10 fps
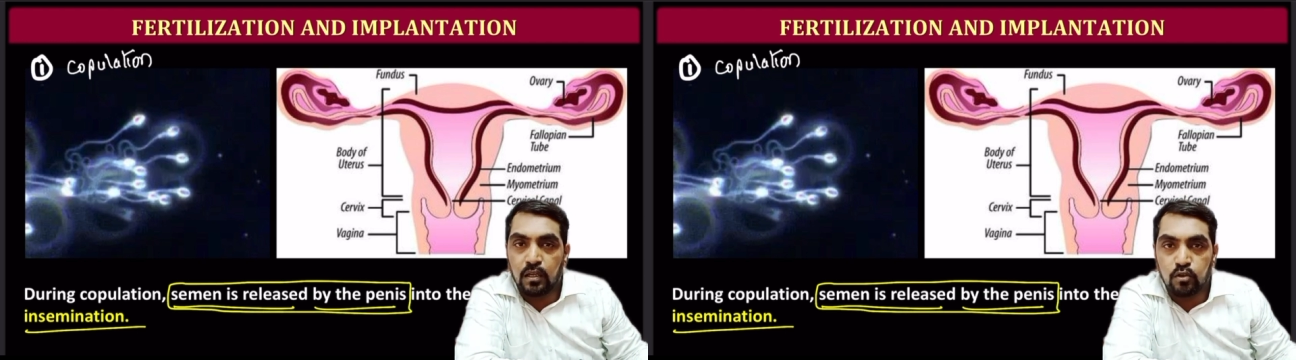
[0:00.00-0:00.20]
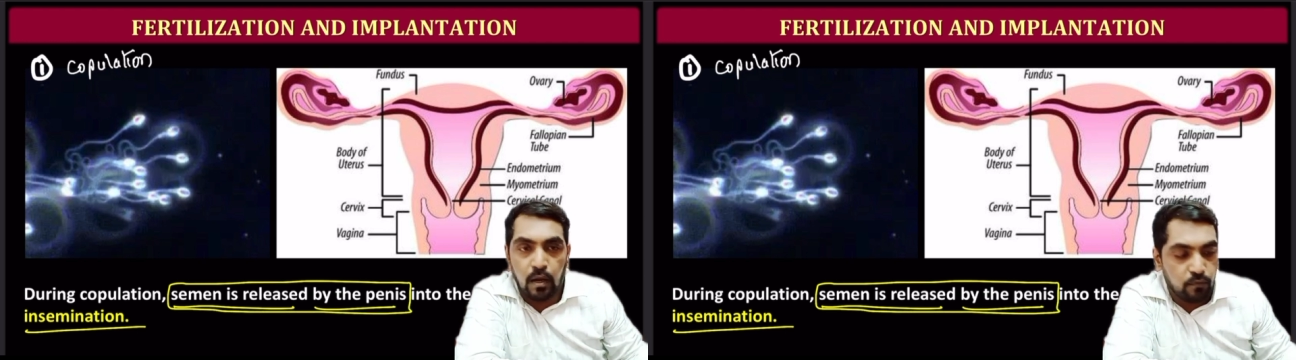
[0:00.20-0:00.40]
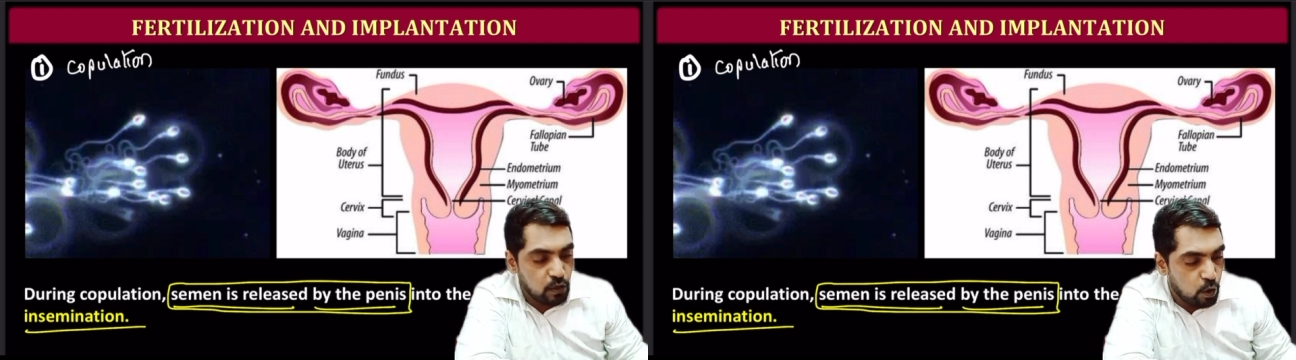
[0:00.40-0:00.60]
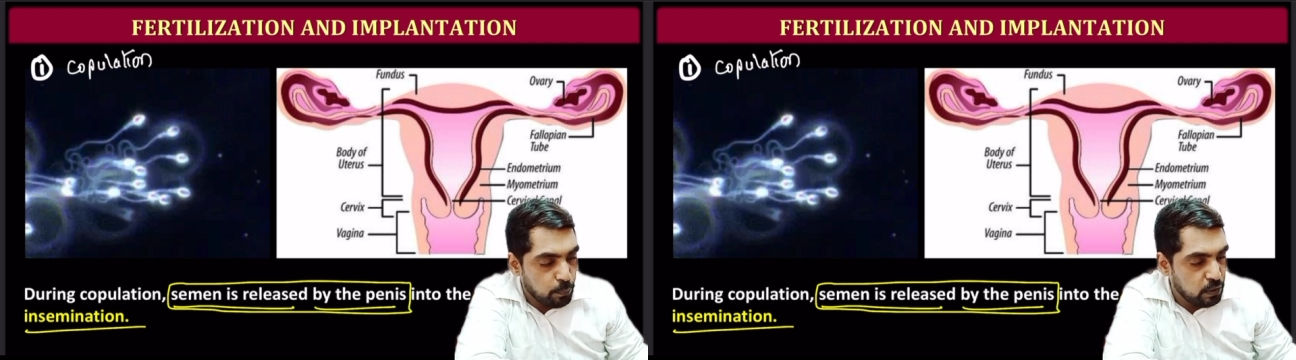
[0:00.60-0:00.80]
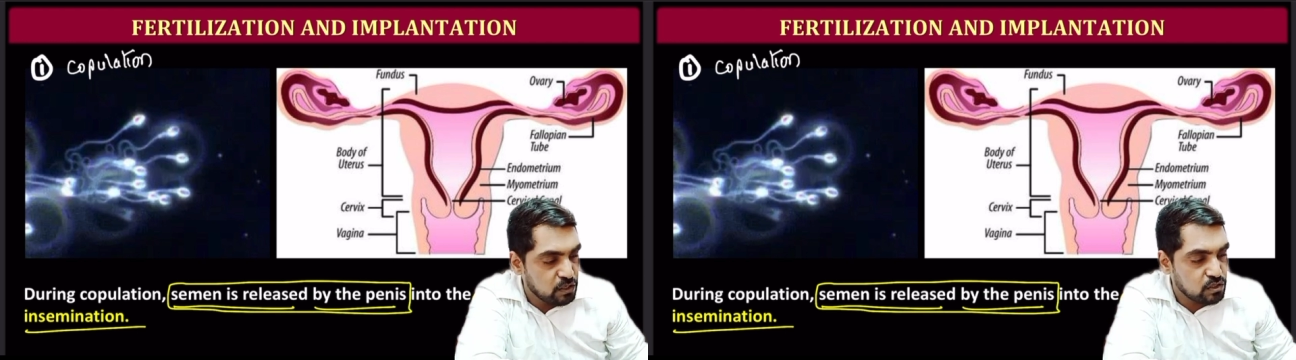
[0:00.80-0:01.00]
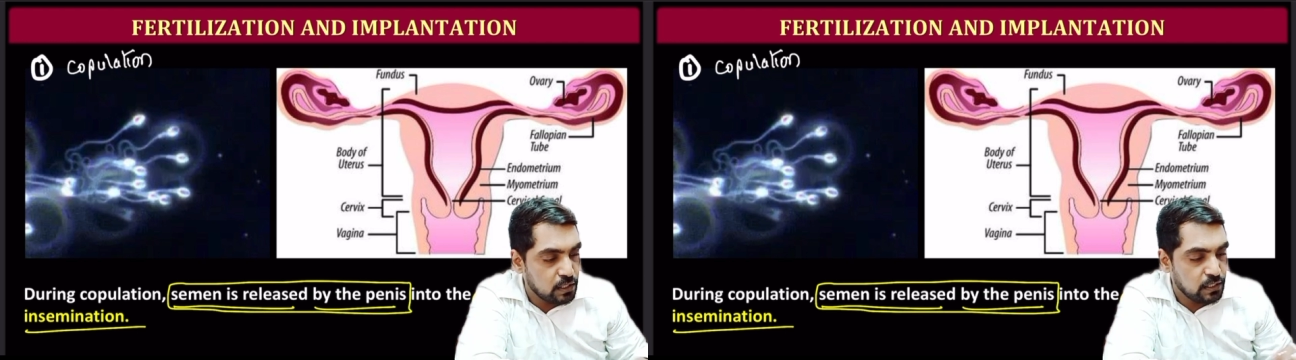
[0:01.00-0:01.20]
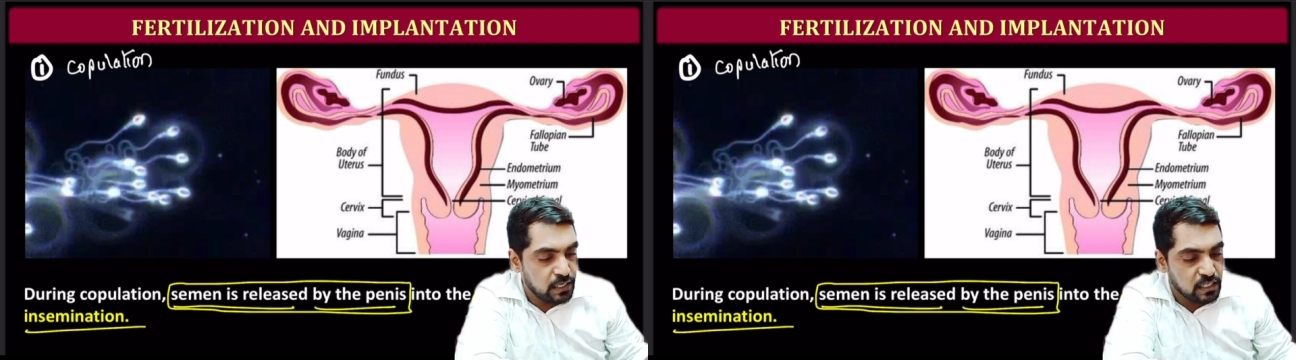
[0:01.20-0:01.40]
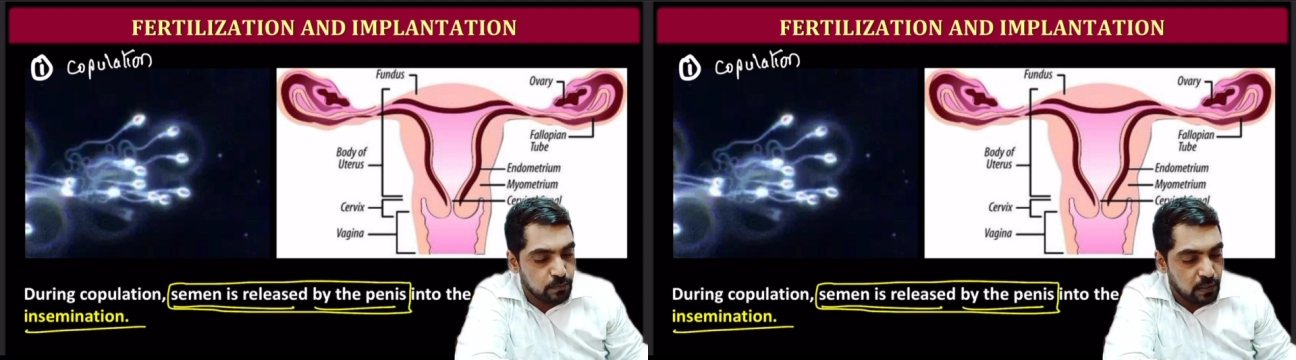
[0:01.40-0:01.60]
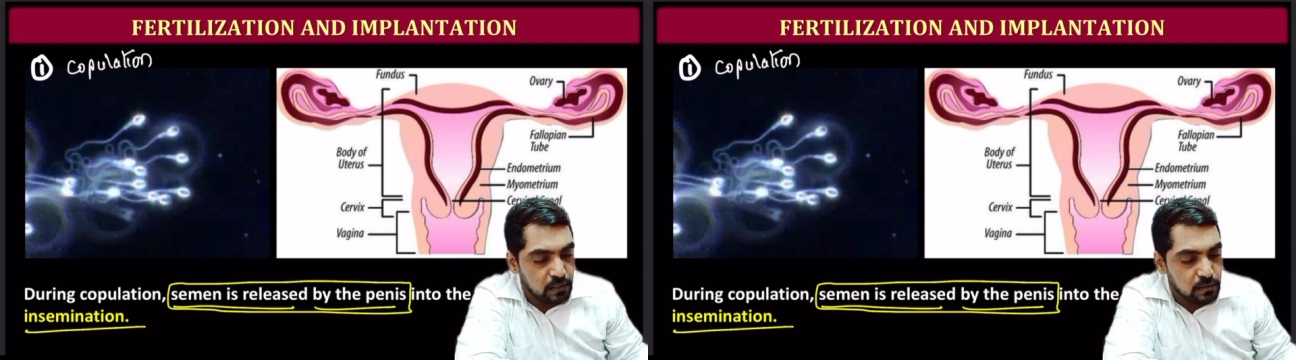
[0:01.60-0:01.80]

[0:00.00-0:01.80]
So after copulation it takes place.